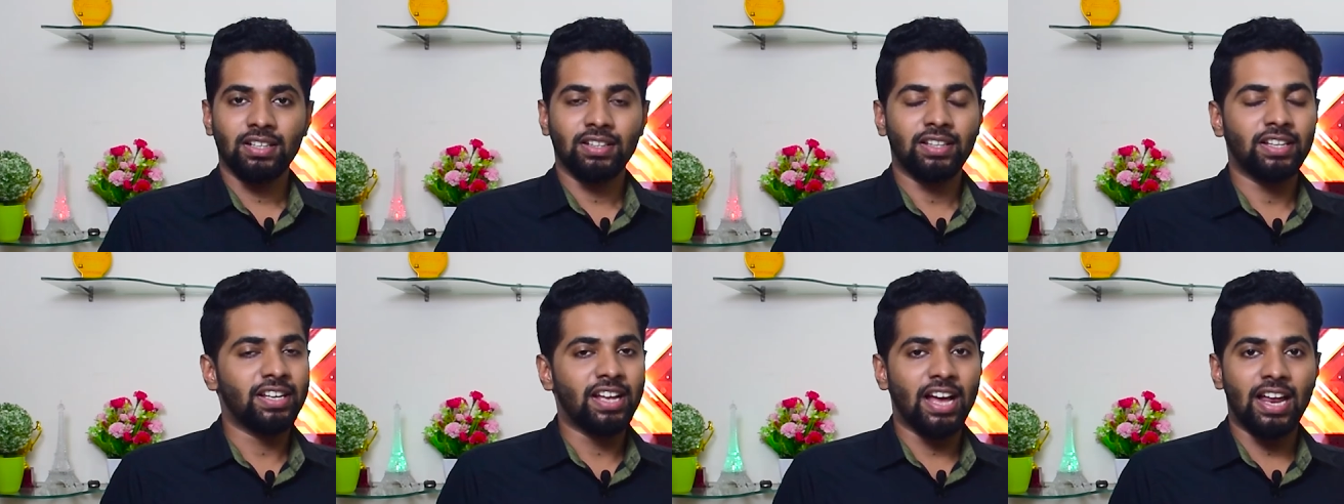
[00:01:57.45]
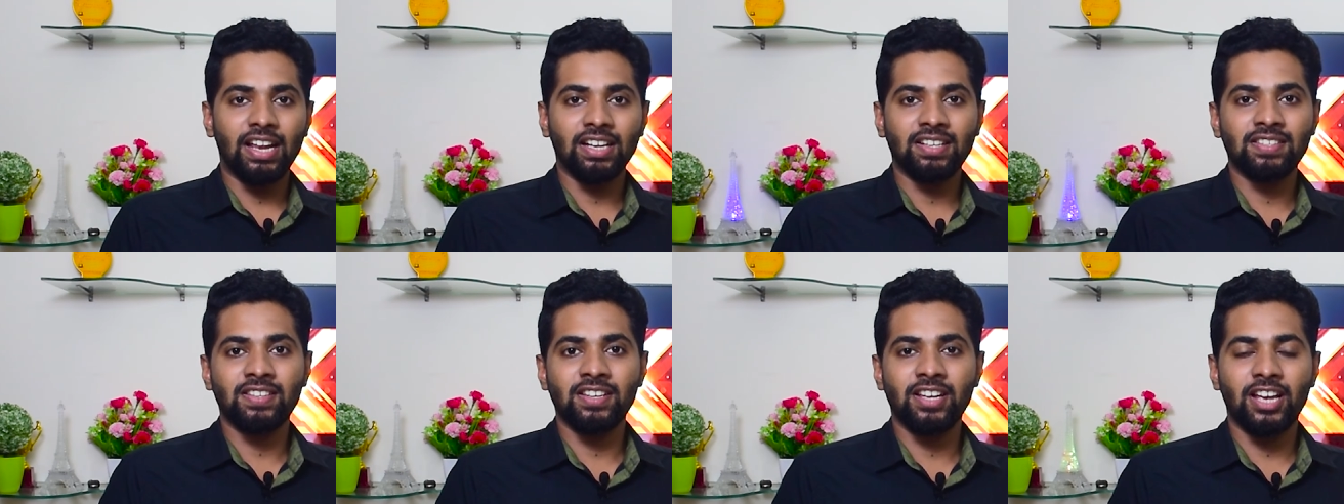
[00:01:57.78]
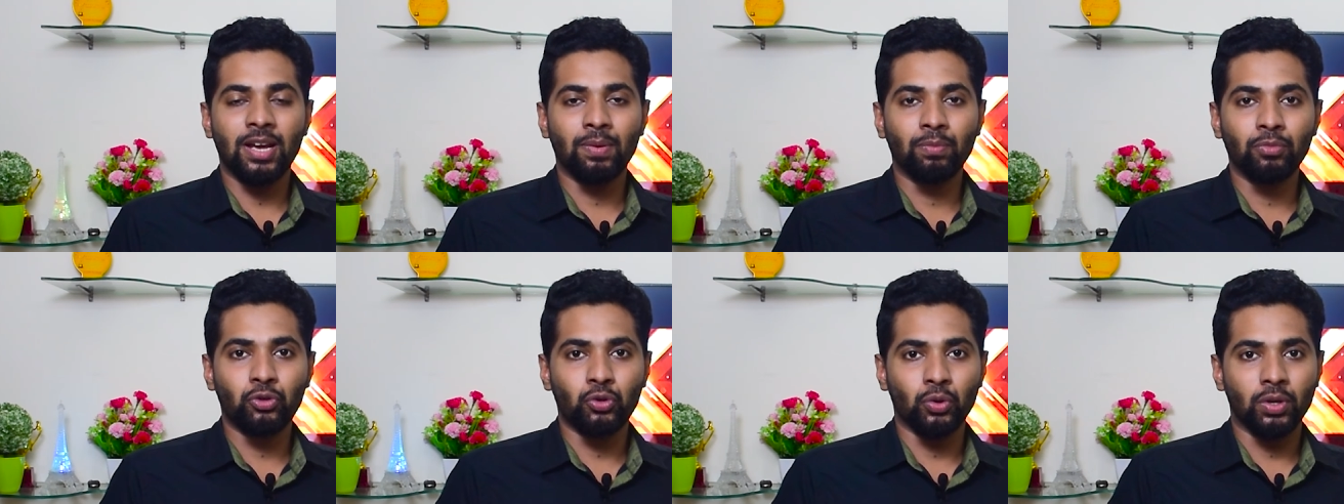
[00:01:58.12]
The Galaxy
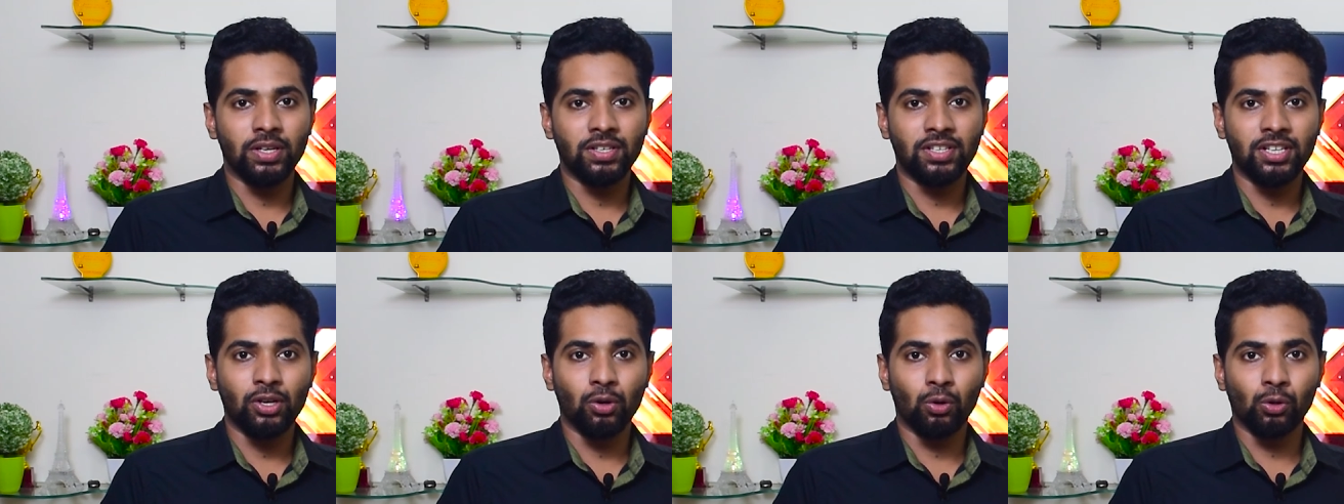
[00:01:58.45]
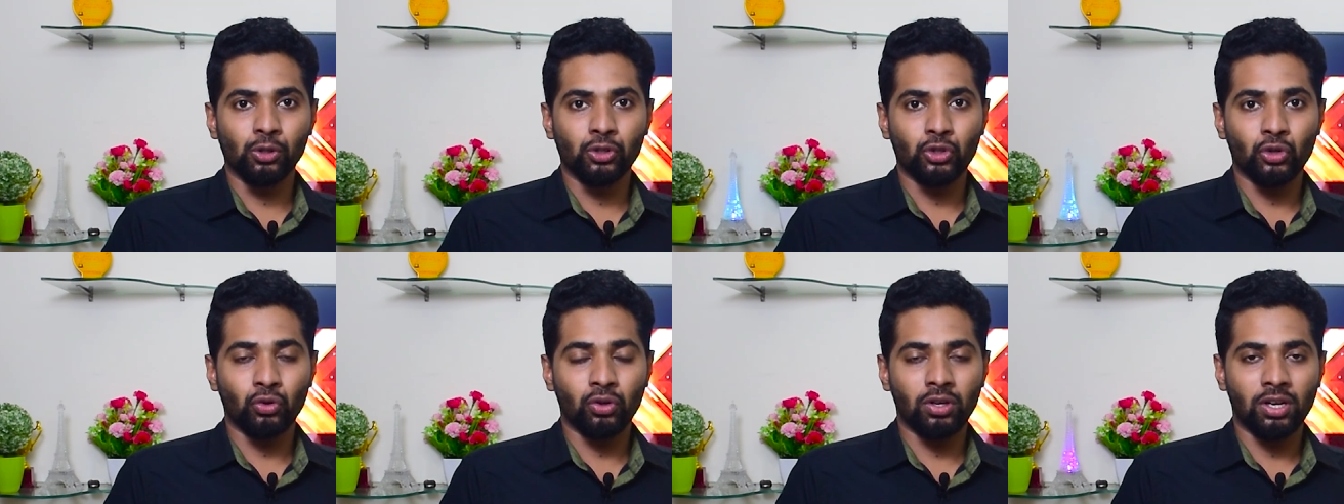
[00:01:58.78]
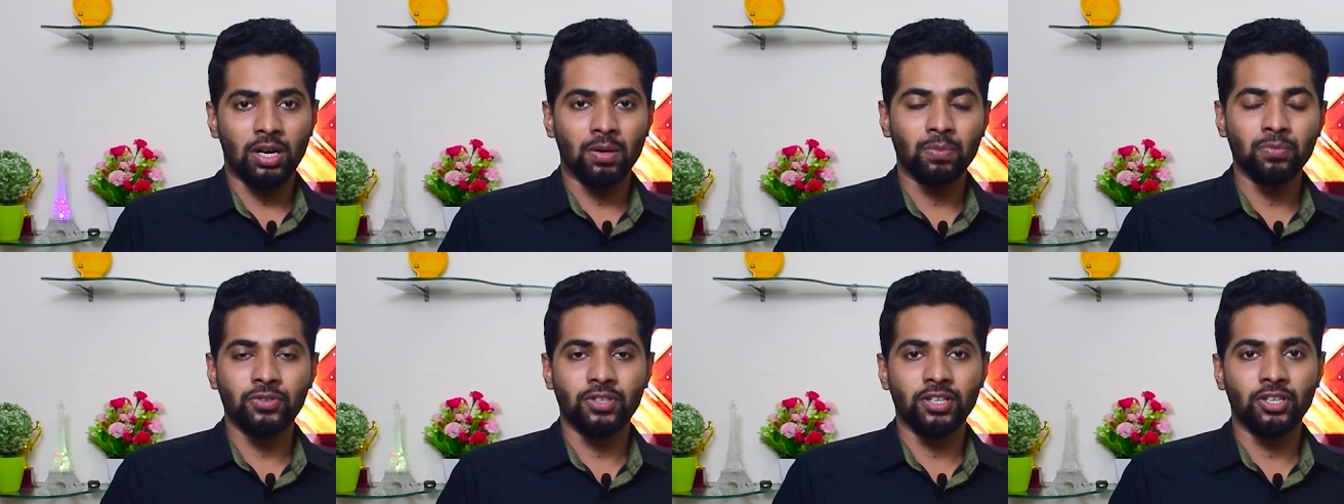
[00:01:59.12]
M20 also
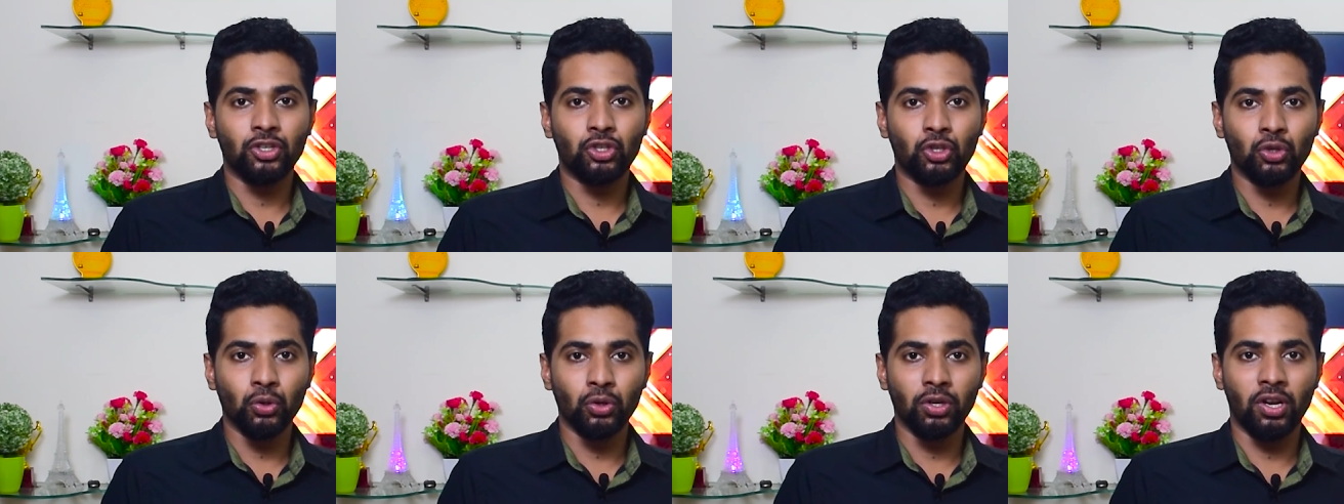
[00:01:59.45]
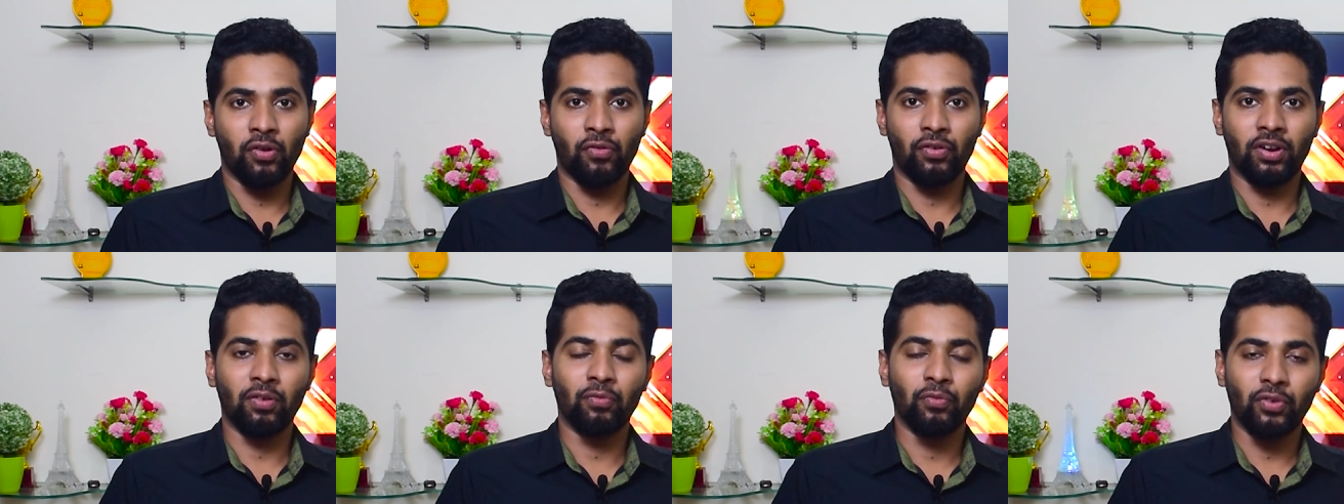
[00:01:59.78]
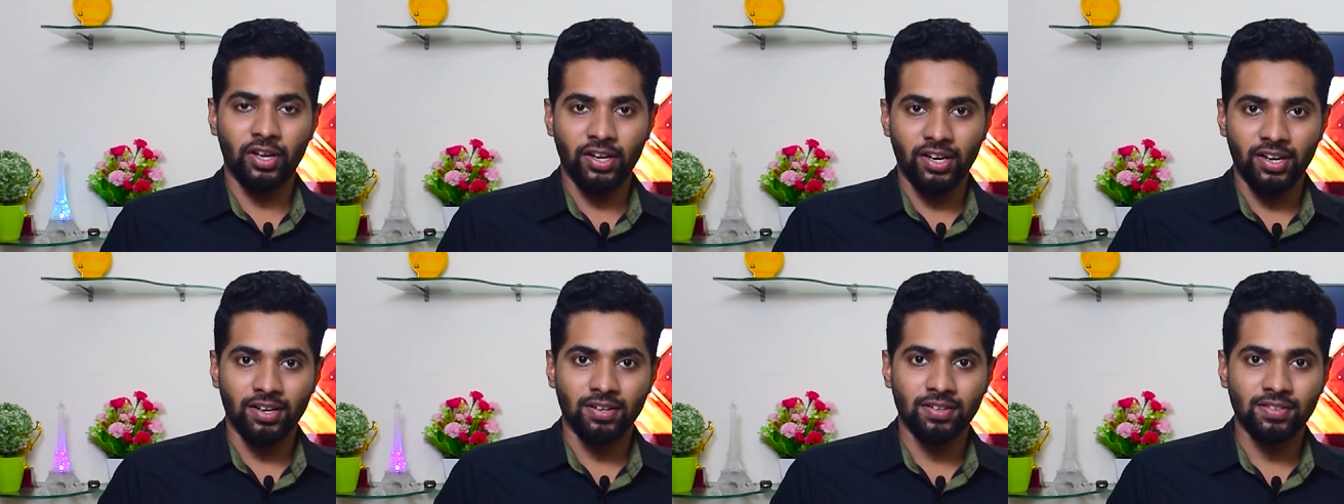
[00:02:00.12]
comes in two different
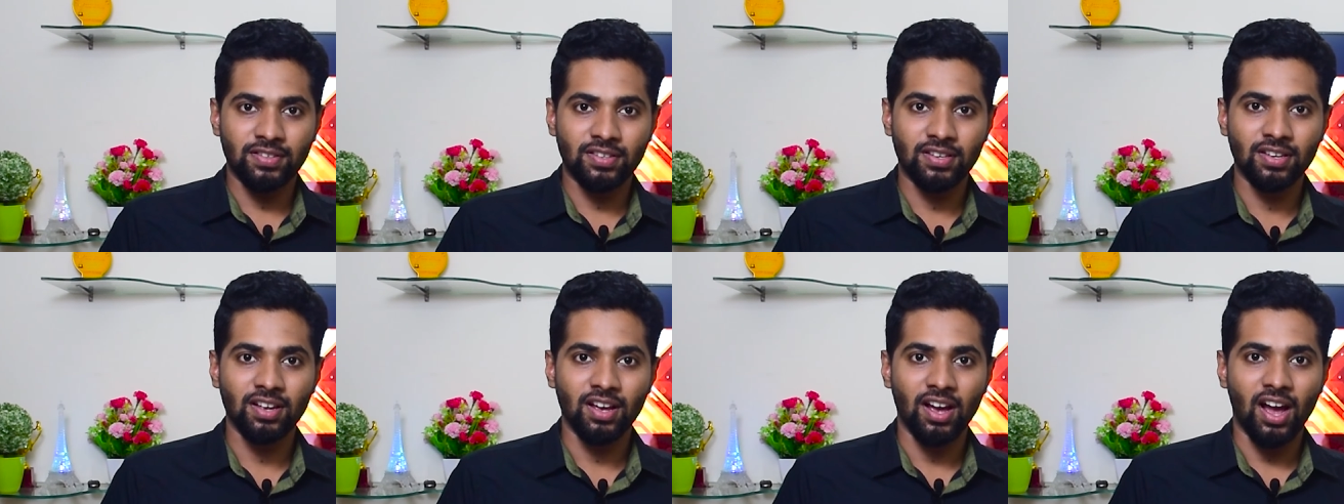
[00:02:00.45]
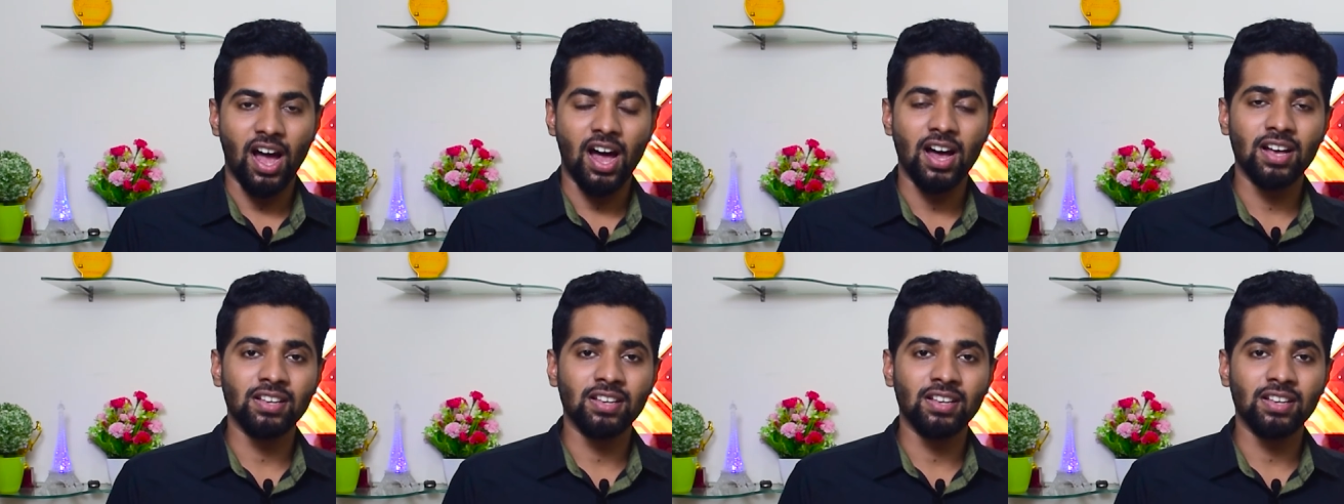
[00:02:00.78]
variants, a